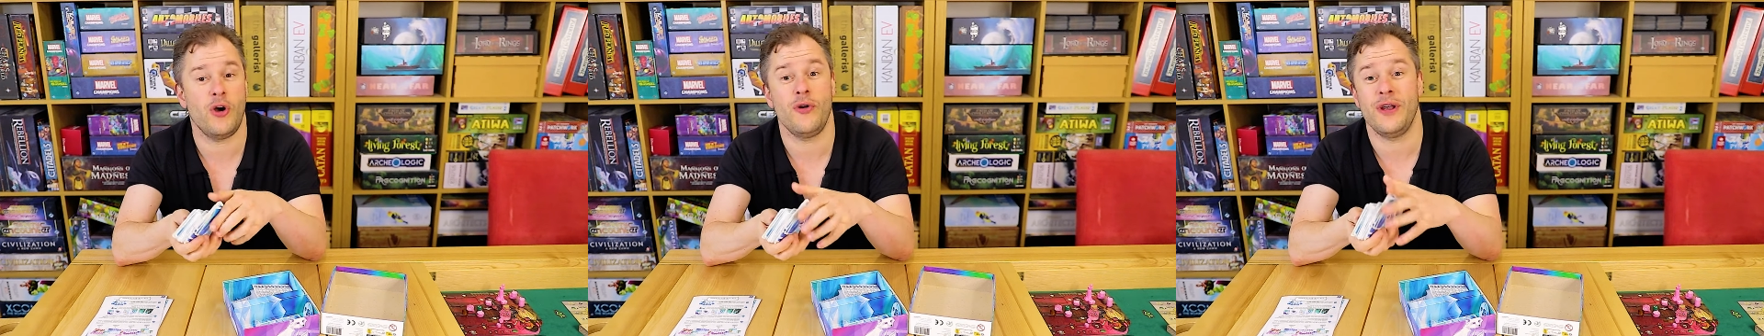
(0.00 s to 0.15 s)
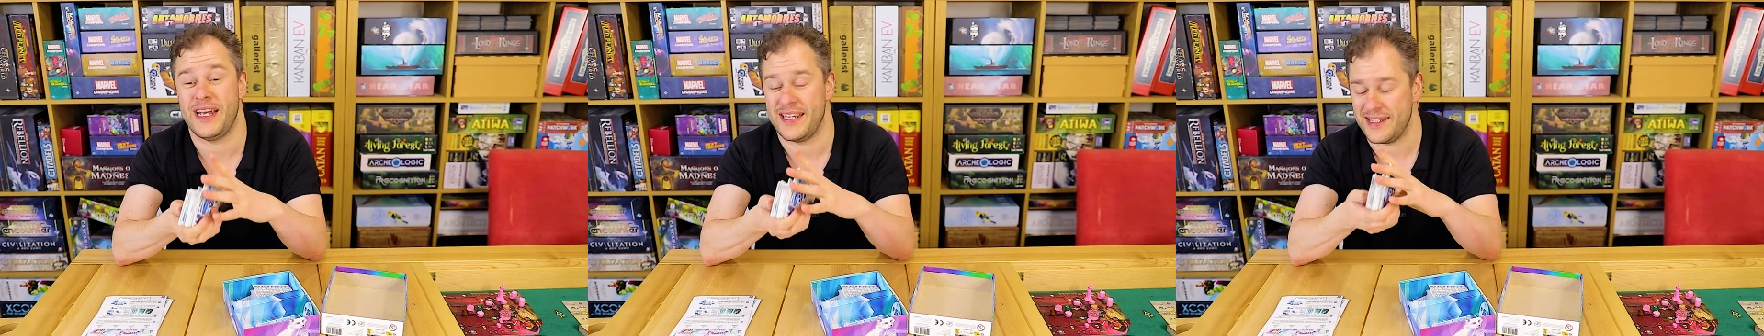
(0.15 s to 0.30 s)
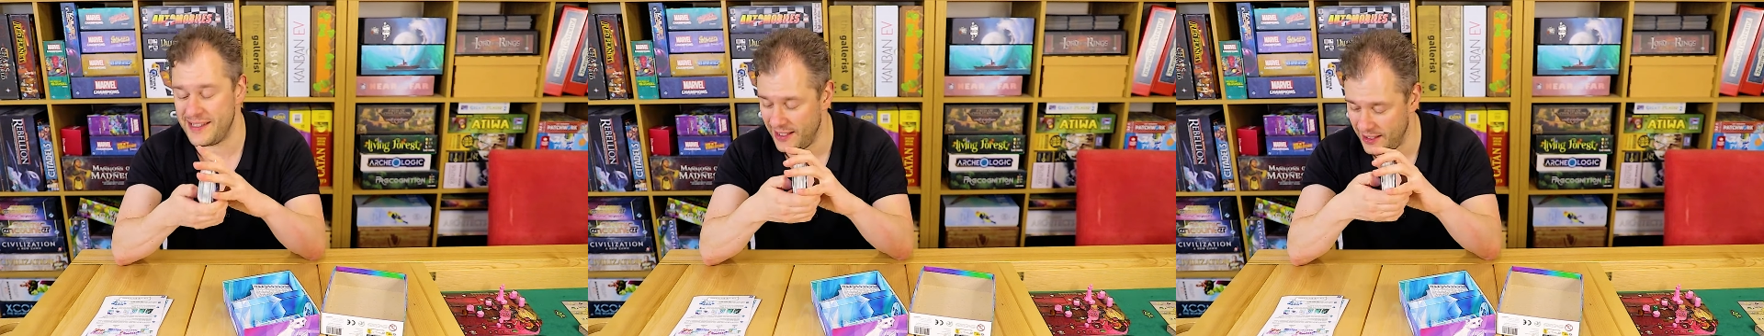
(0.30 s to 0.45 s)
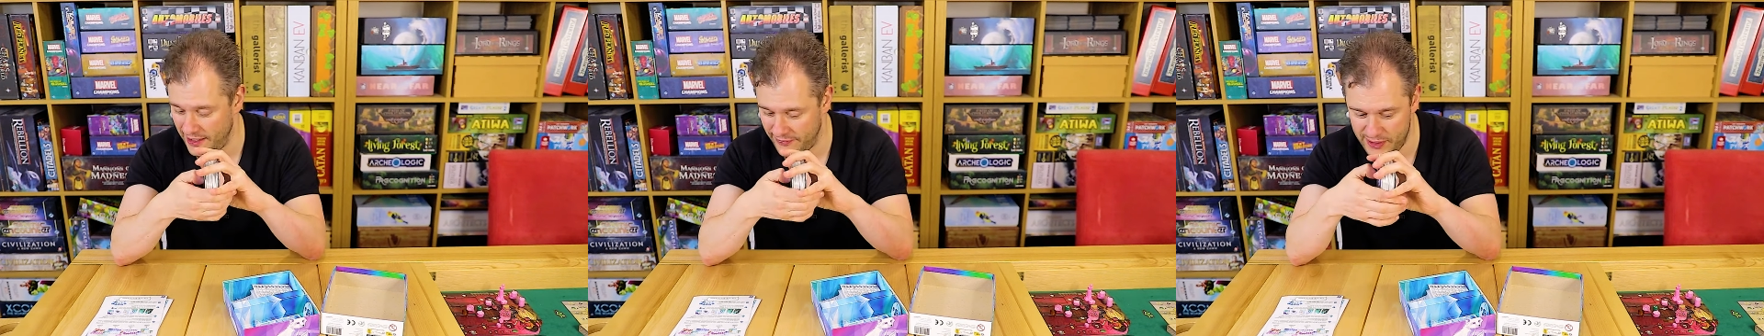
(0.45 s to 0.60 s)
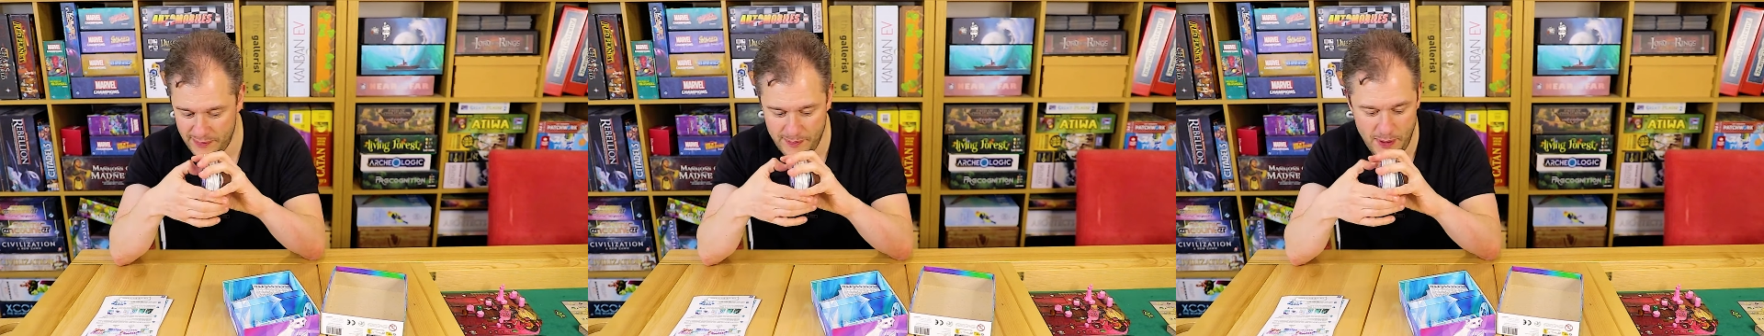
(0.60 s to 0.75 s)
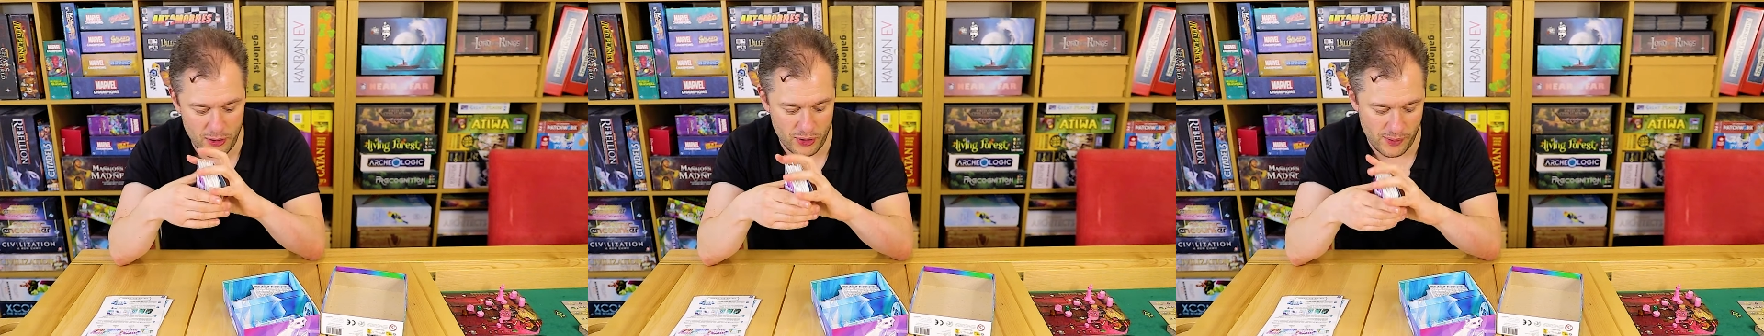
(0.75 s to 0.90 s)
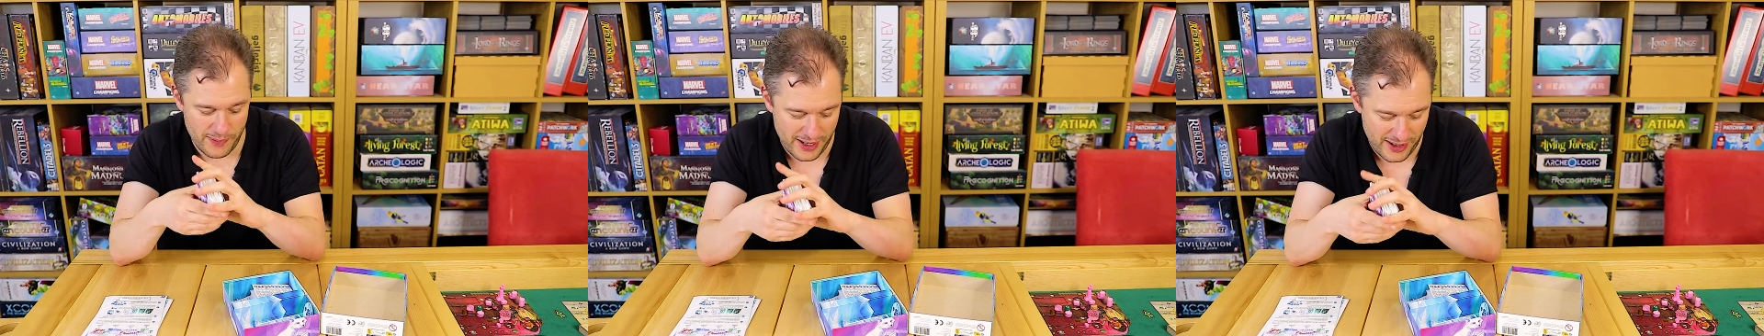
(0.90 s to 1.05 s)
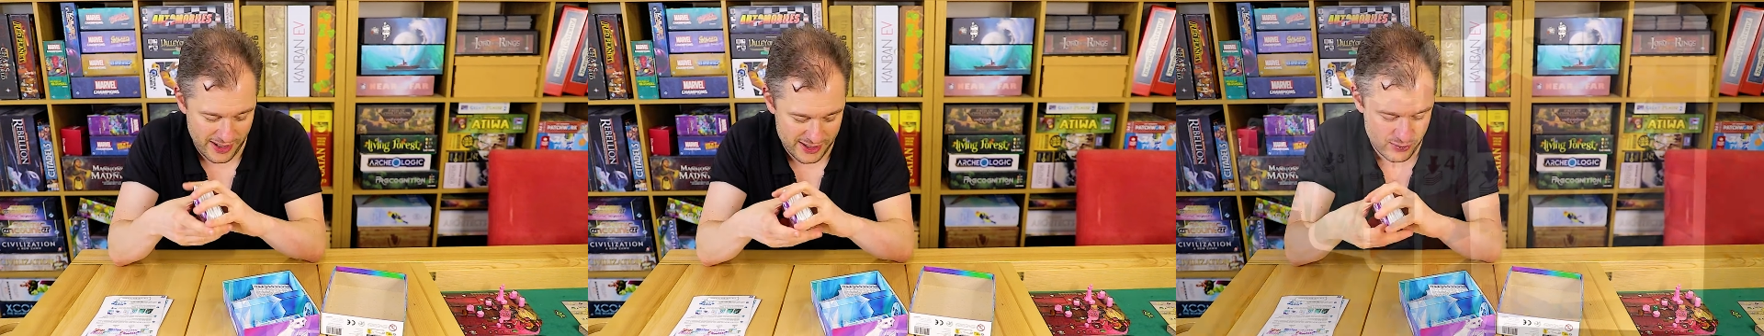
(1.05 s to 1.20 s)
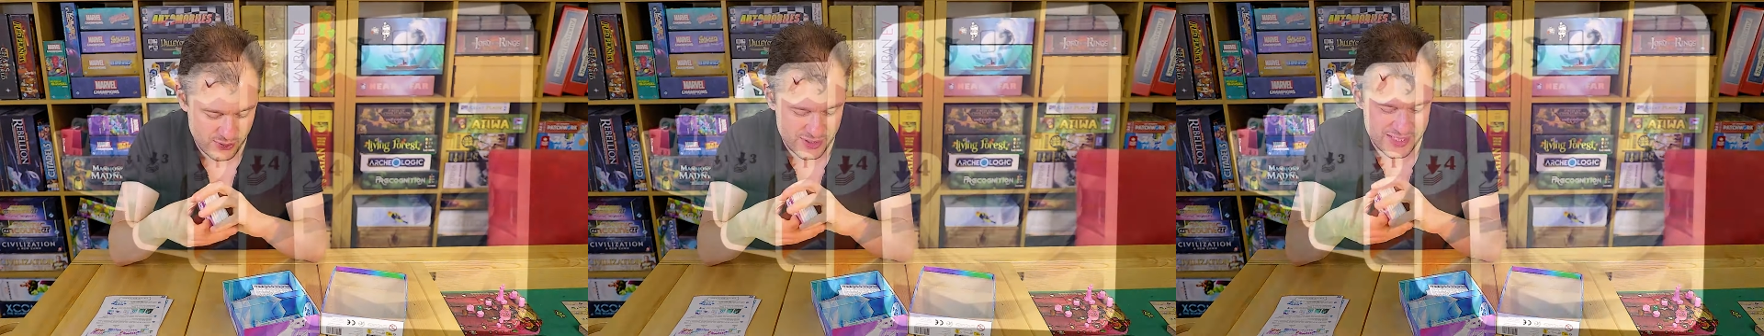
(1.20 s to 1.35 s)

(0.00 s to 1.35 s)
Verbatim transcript: Oh yes, the lovely polar bear, as